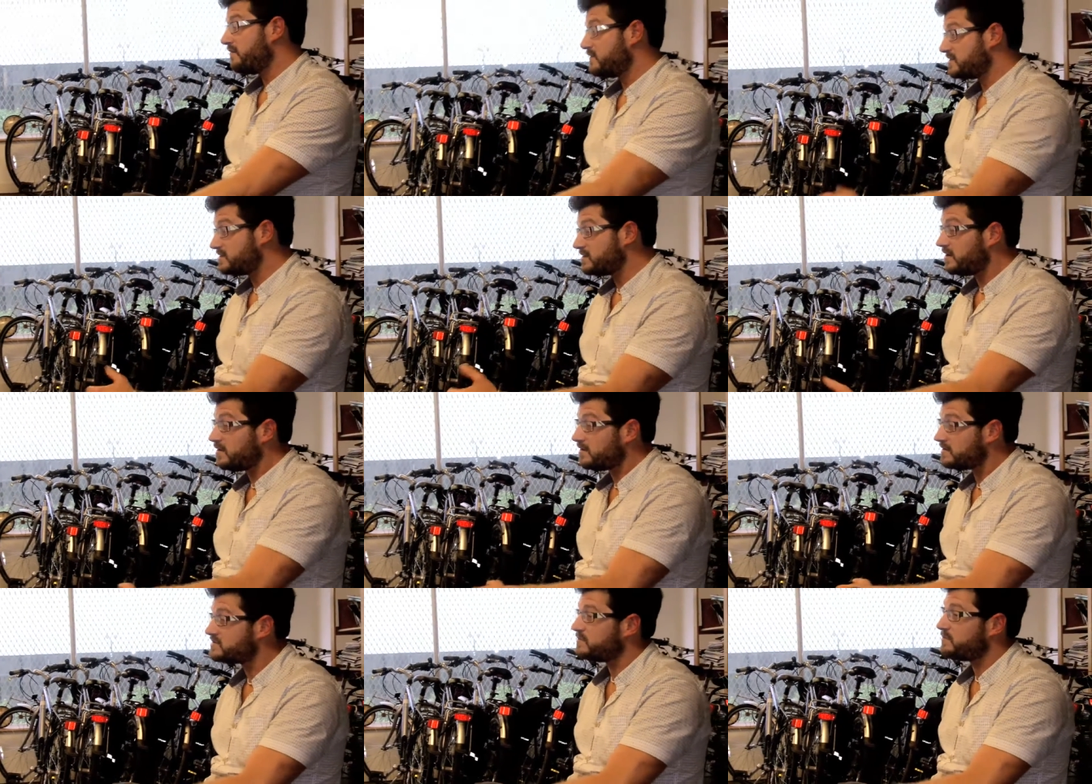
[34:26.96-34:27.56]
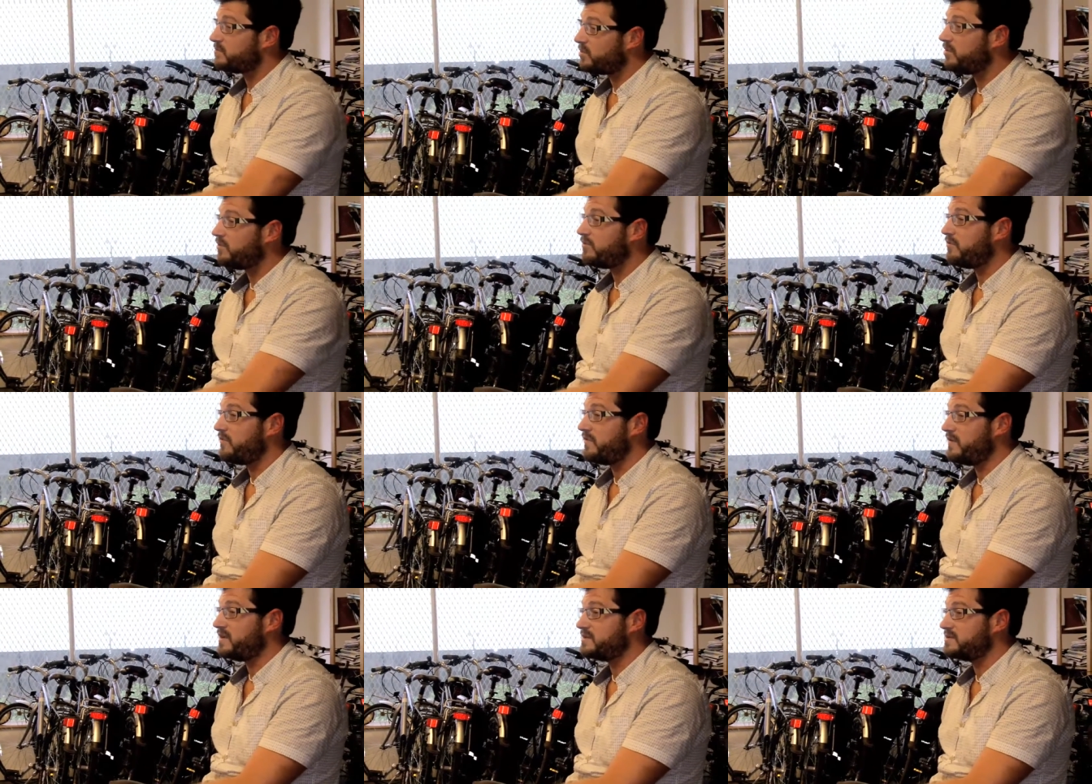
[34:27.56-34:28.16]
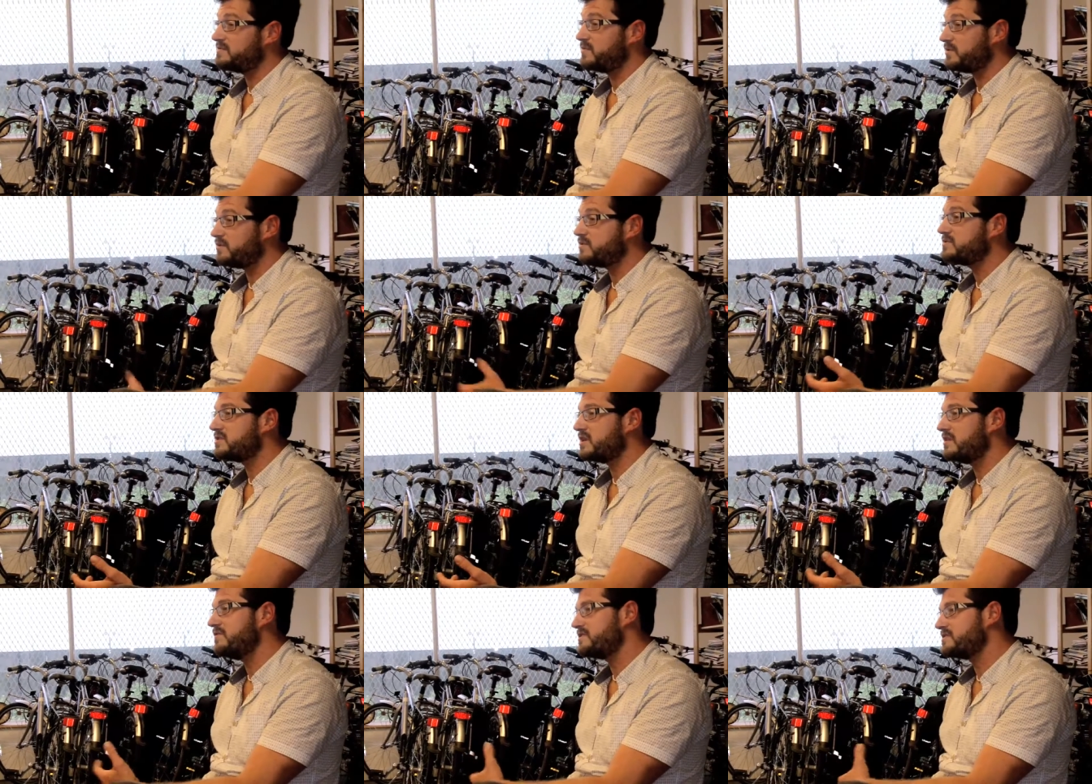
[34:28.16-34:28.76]
there's a lot of support for this, but
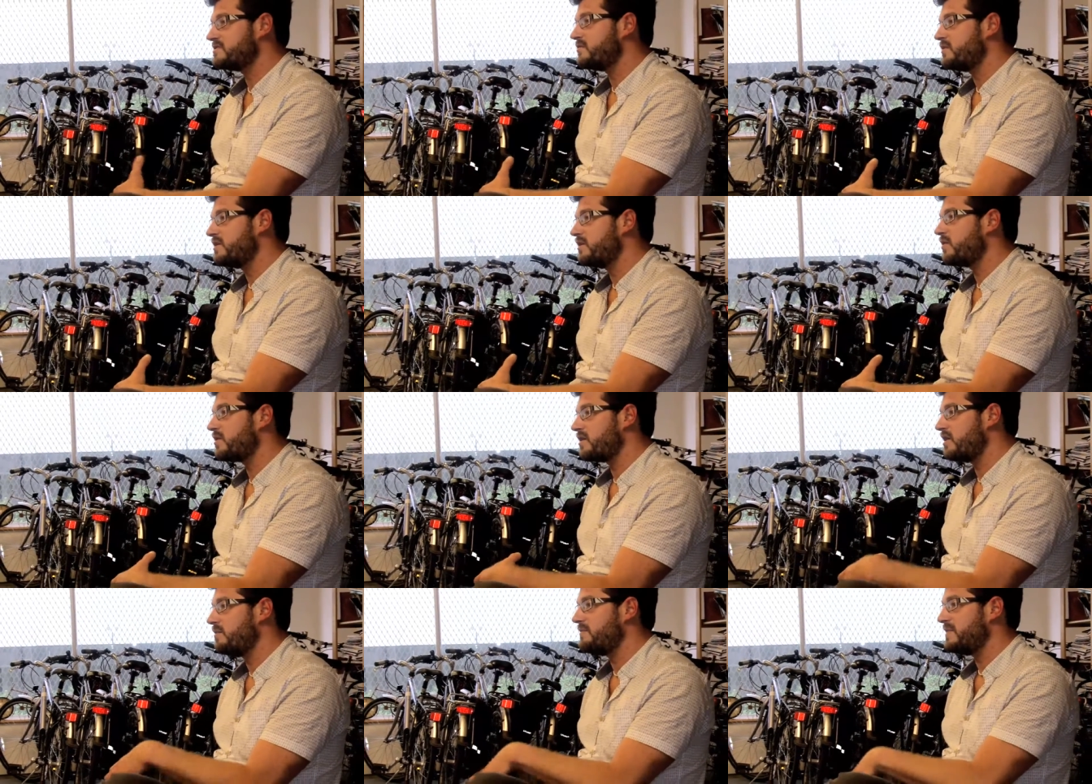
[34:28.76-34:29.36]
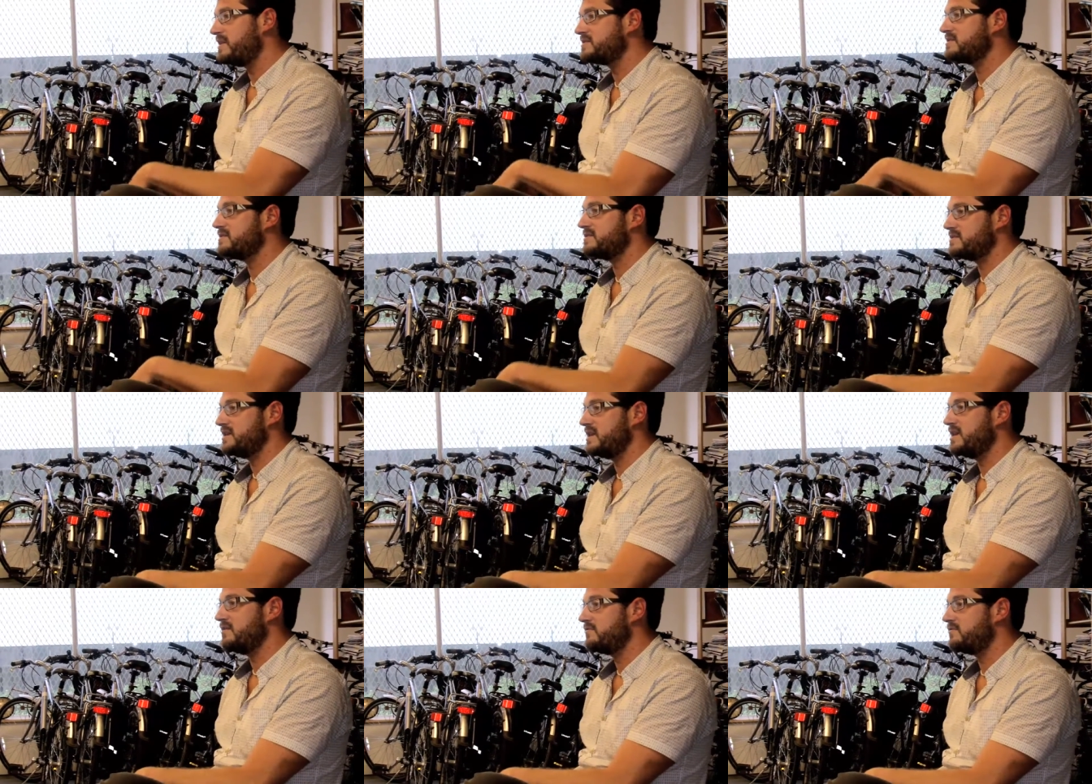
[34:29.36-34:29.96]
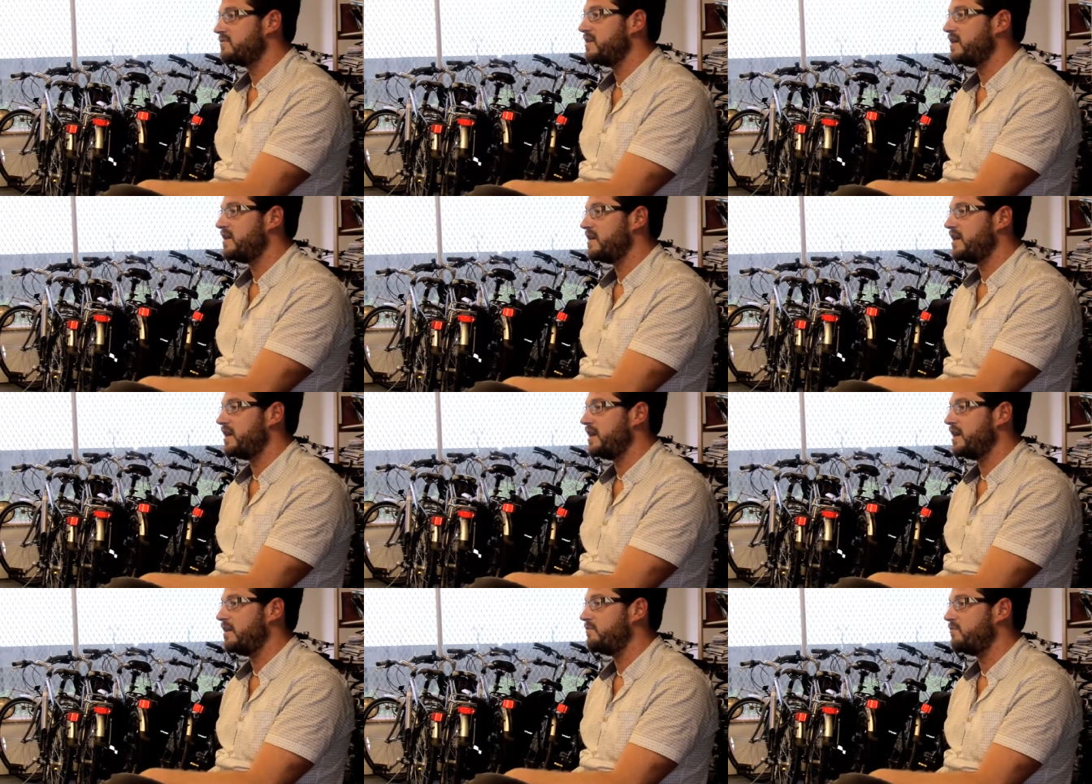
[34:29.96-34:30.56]
also there's a real kind of business need for it,
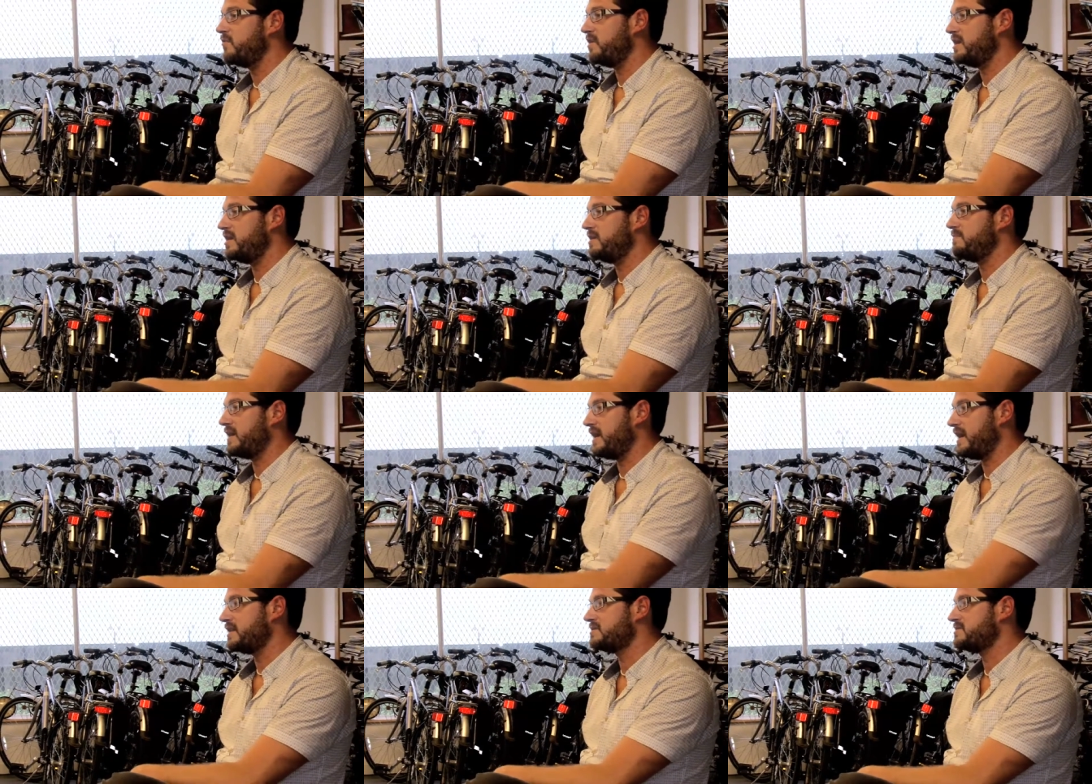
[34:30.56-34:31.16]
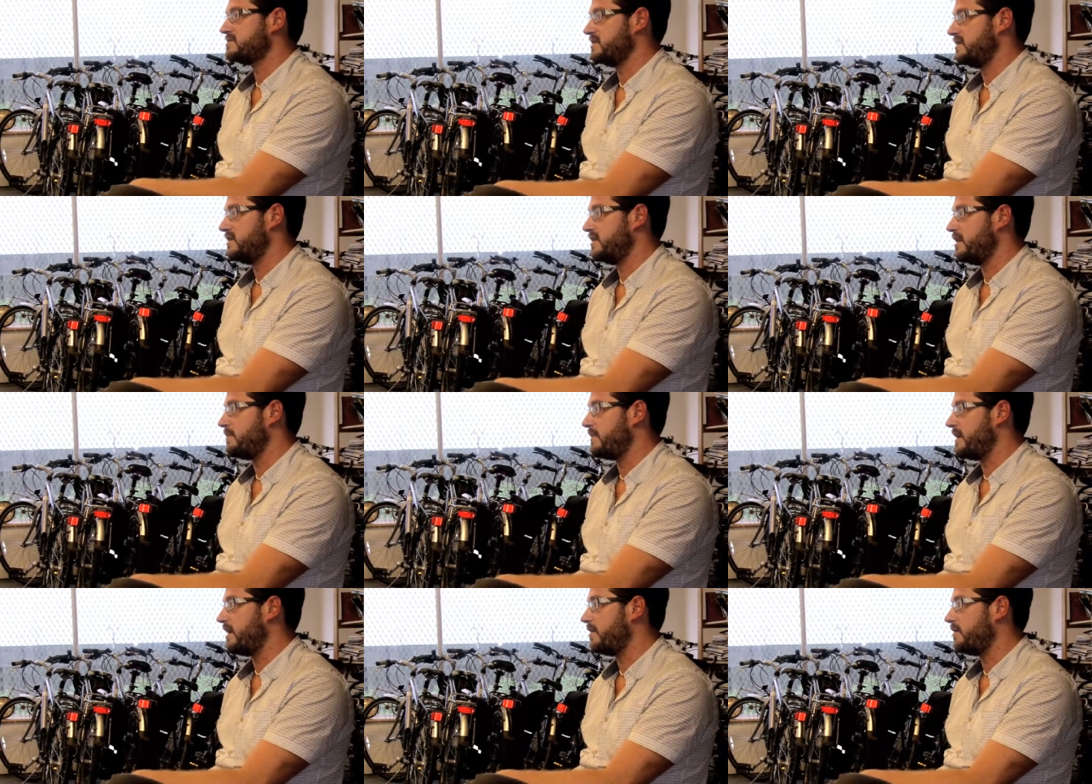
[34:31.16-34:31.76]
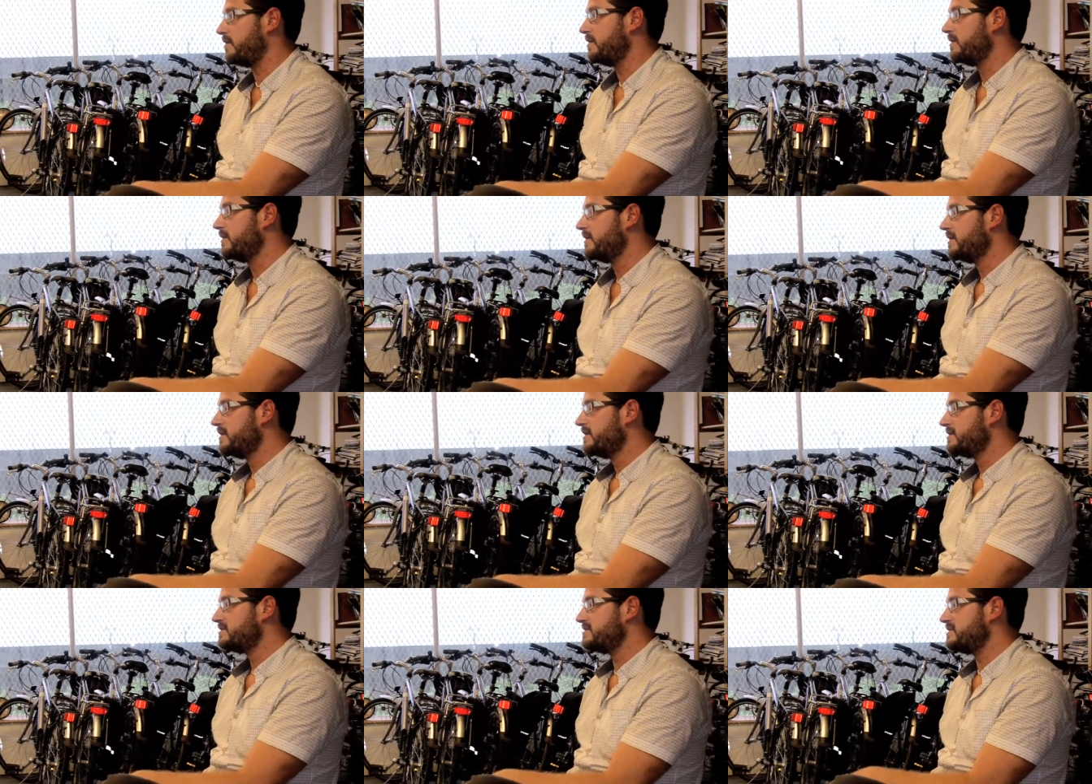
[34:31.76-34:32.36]
and I'm really passionate about
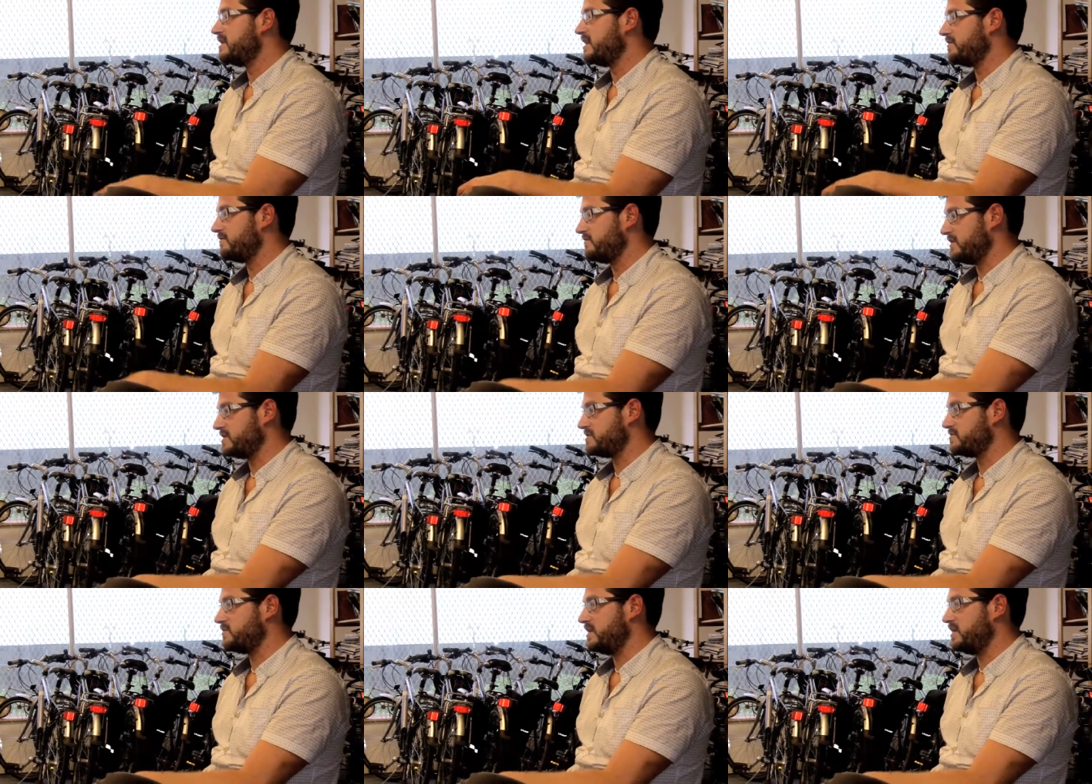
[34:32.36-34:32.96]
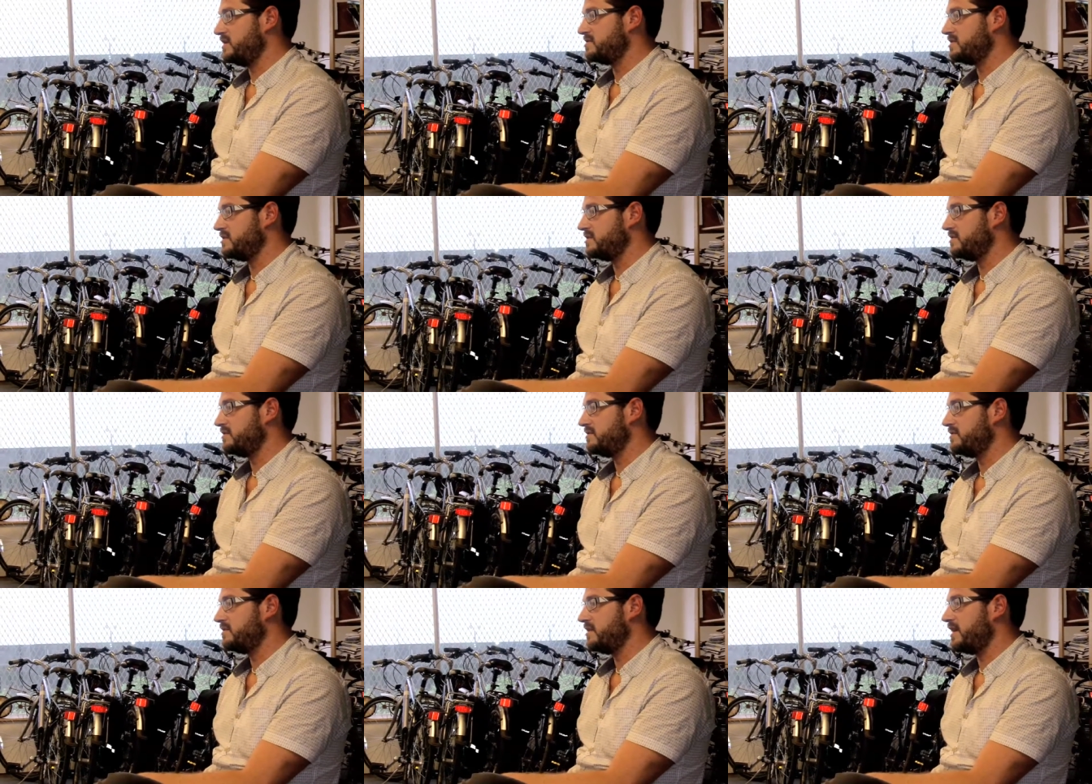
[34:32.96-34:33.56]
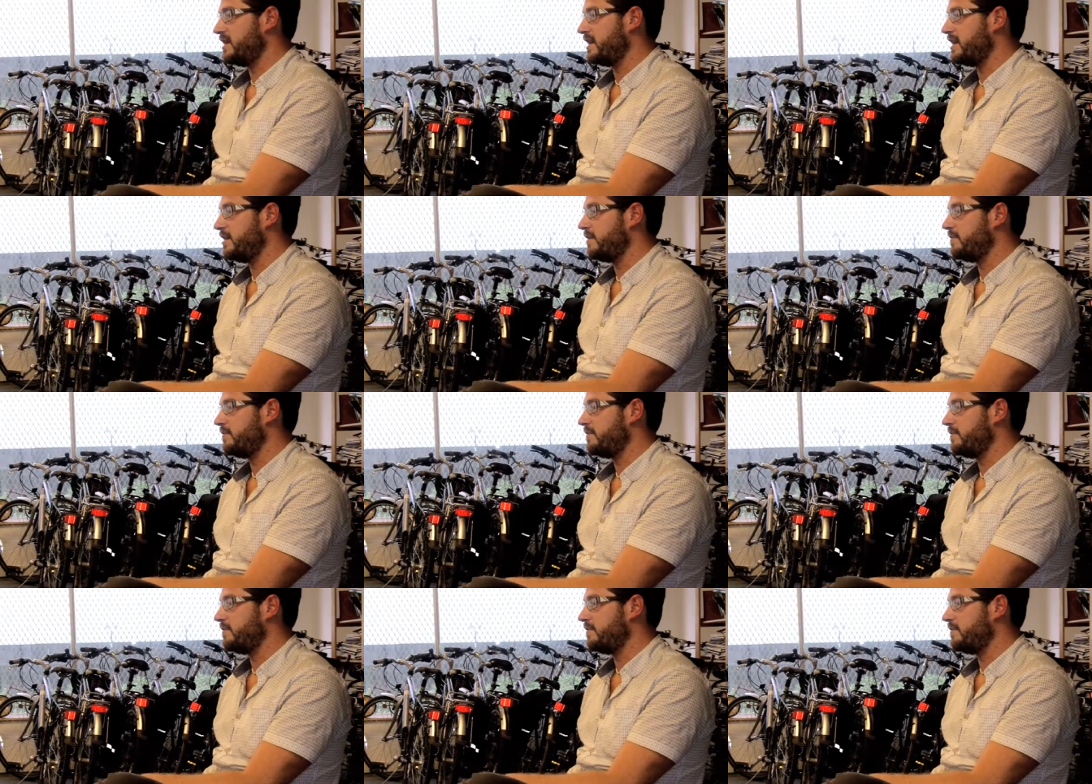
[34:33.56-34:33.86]
seeing this region